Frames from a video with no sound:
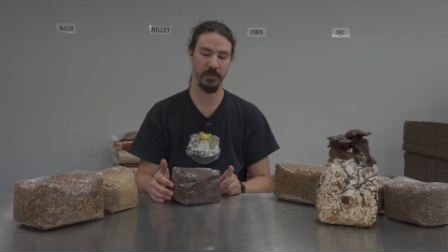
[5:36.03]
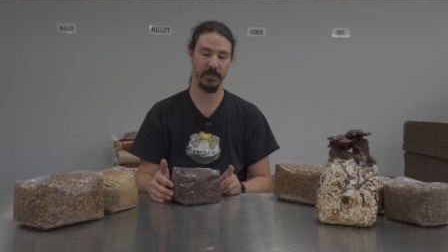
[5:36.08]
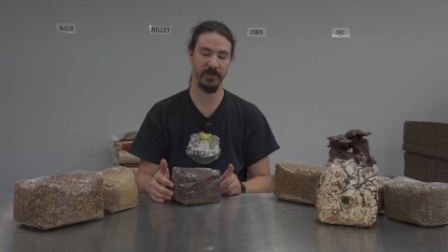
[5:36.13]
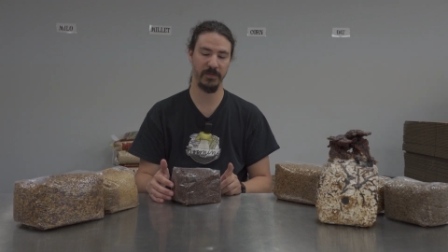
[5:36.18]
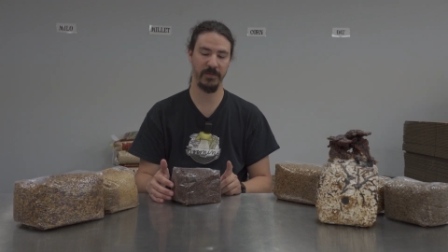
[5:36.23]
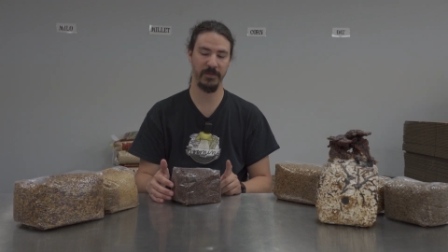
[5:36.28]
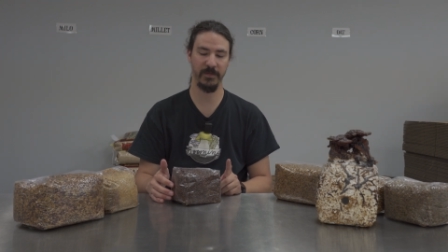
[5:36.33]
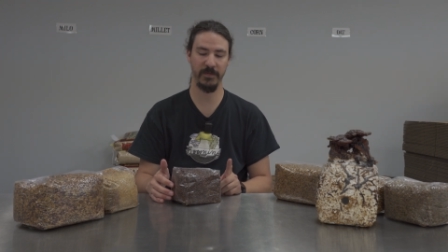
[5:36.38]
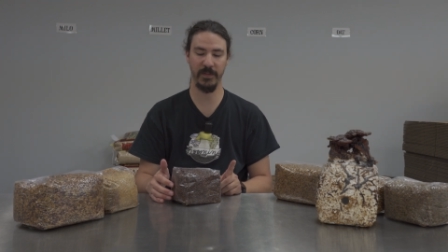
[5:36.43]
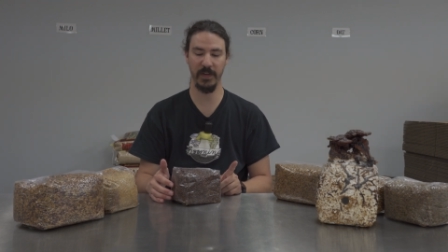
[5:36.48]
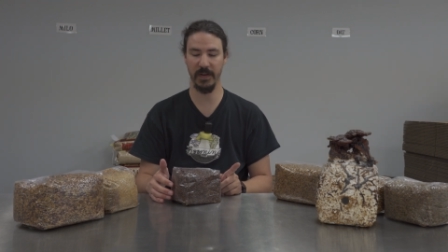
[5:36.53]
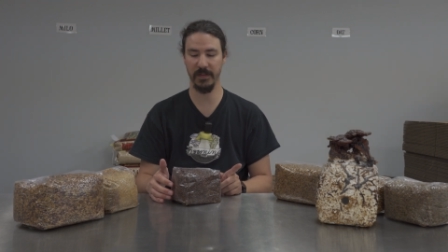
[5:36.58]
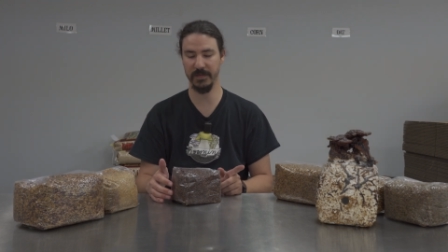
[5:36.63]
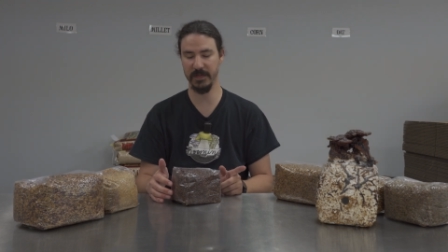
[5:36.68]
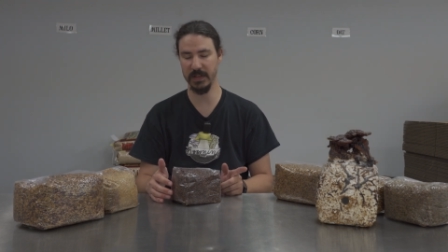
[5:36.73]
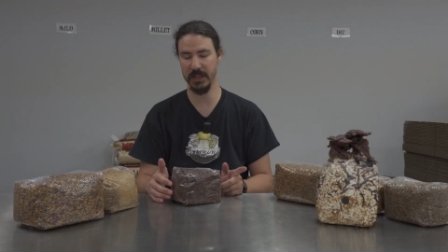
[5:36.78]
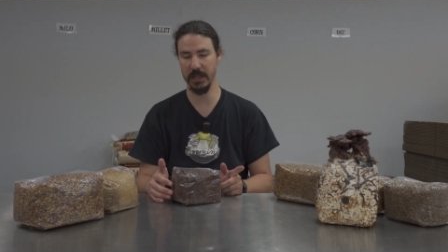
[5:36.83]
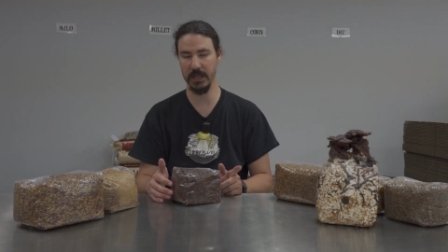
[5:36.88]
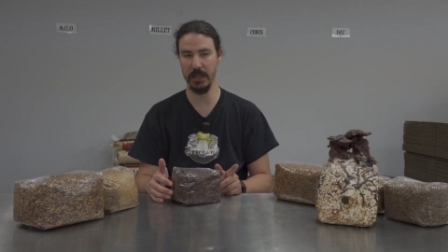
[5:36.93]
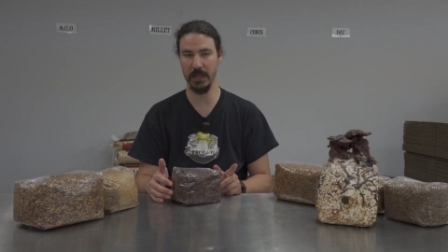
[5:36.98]

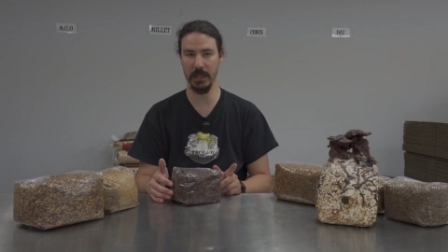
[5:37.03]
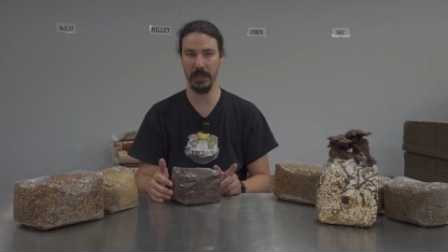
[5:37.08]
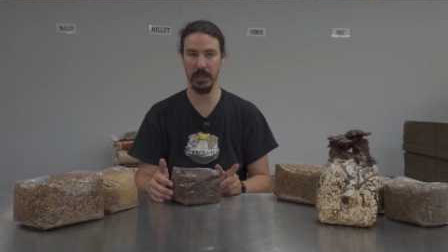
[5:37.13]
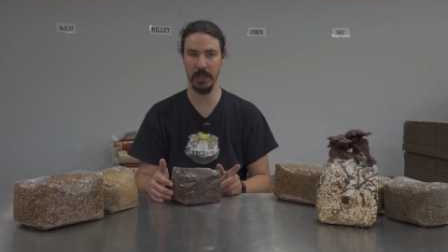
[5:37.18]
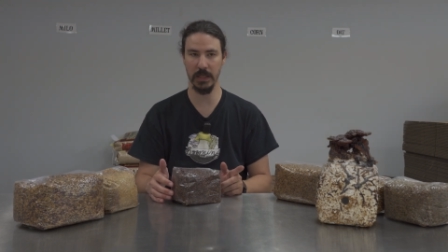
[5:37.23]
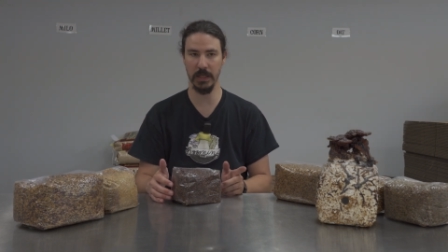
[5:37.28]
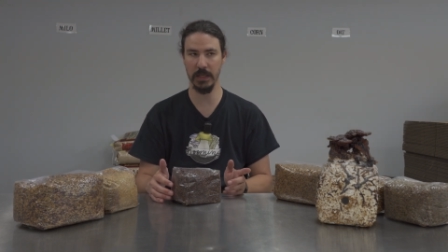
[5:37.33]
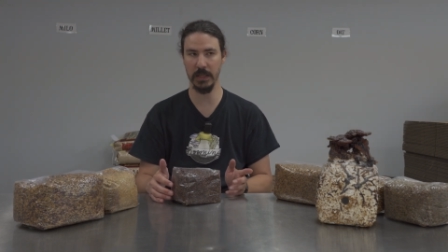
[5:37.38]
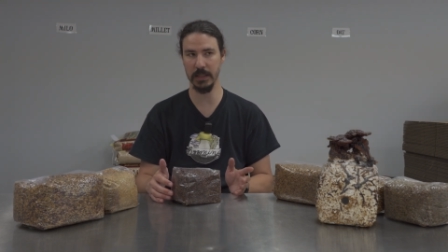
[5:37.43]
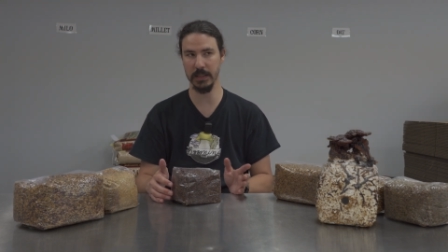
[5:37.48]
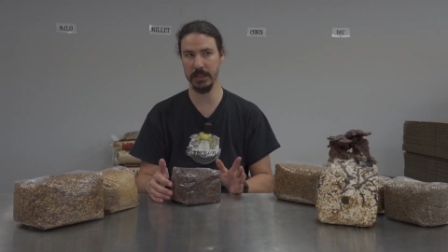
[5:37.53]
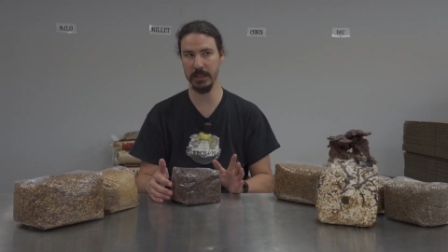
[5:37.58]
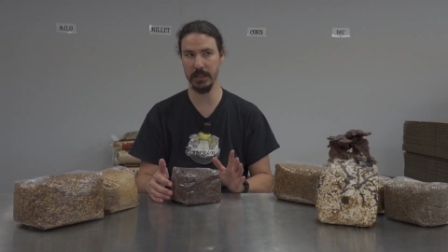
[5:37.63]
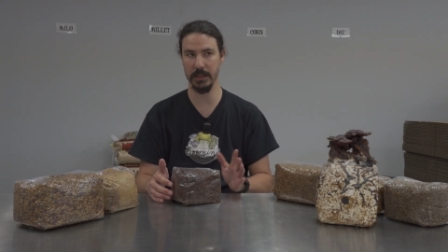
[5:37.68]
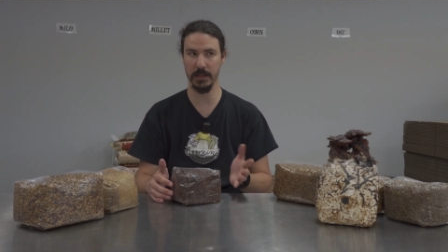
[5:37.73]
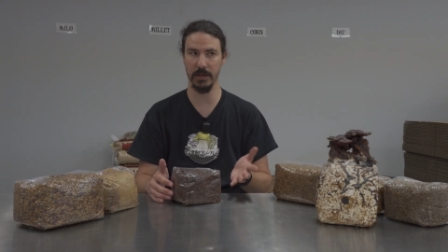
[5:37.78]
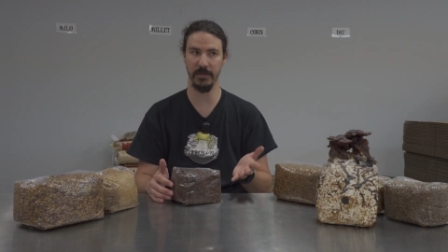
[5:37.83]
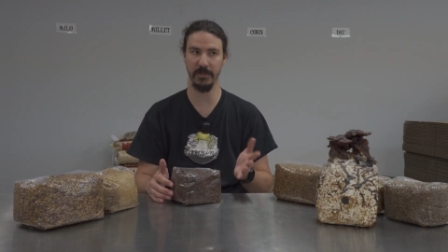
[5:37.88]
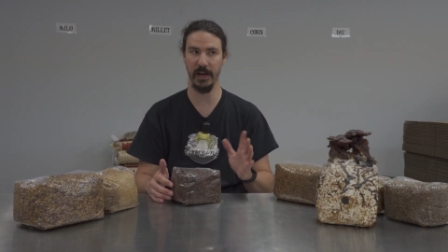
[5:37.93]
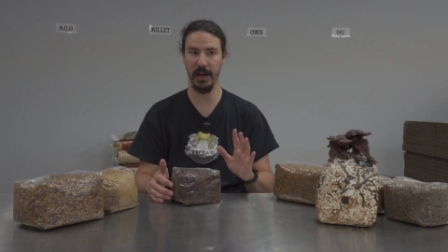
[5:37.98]
50 to
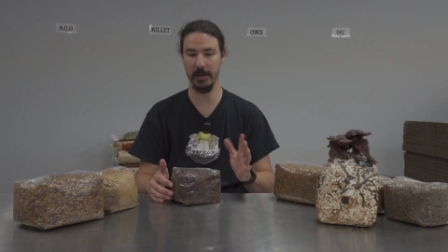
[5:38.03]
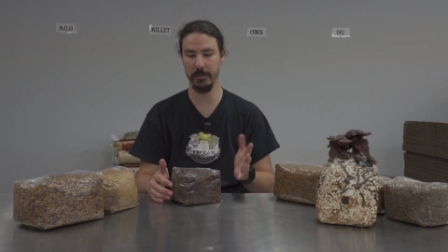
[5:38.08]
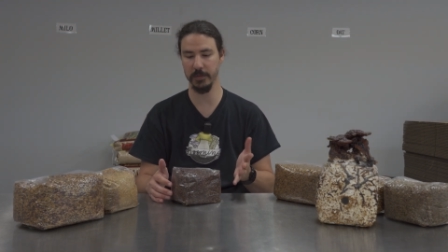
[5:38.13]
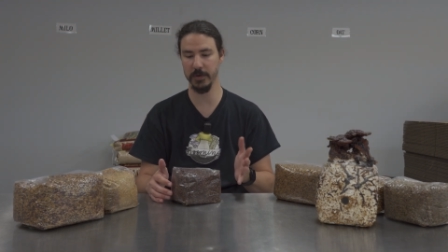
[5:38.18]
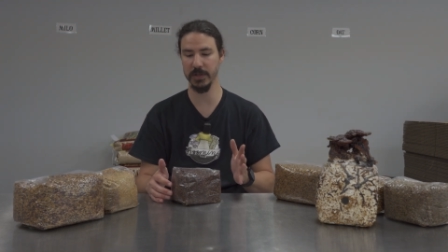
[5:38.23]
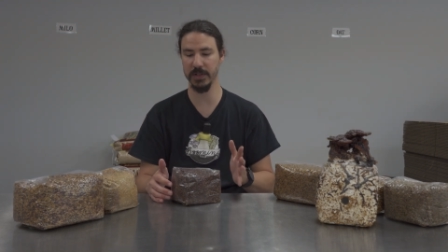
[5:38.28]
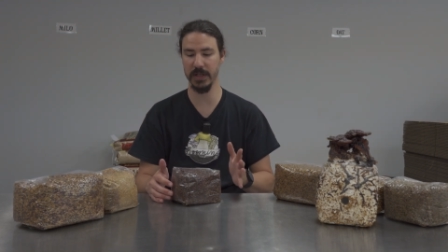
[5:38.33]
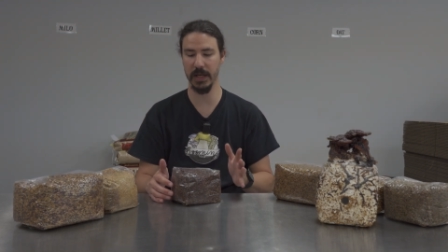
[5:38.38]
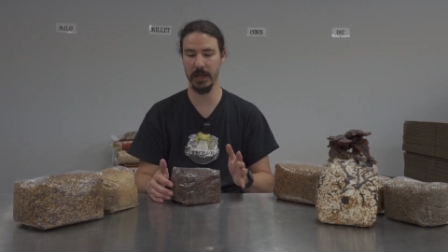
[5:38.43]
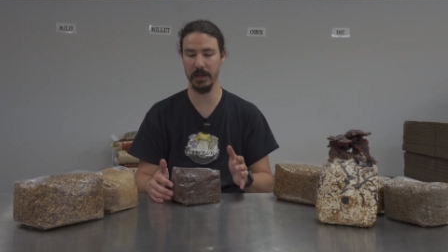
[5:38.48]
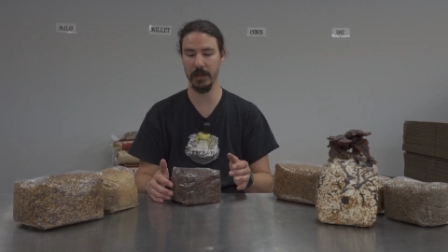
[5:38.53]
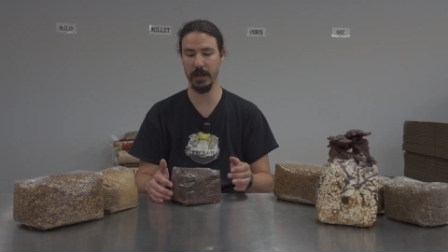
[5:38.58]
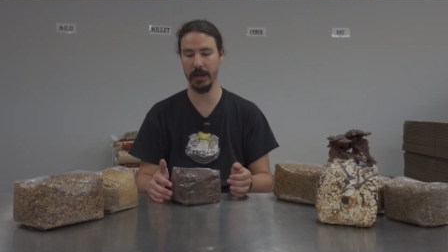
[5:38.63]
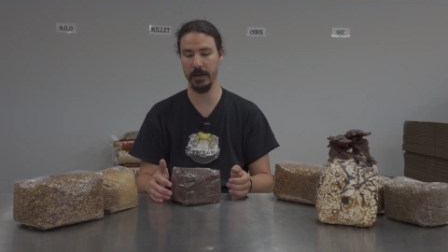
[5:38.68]
65%.